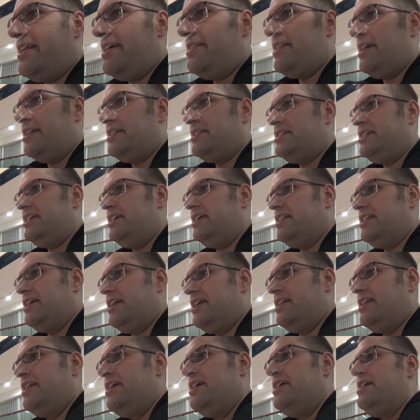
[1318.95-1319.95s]
and
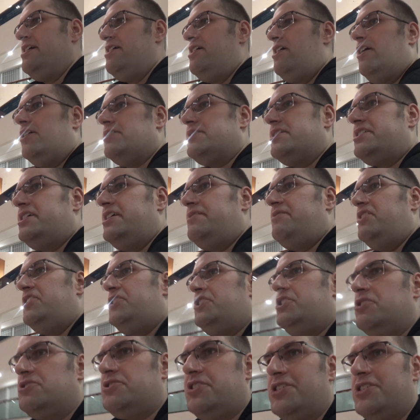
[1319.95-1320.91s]
then all the TV shows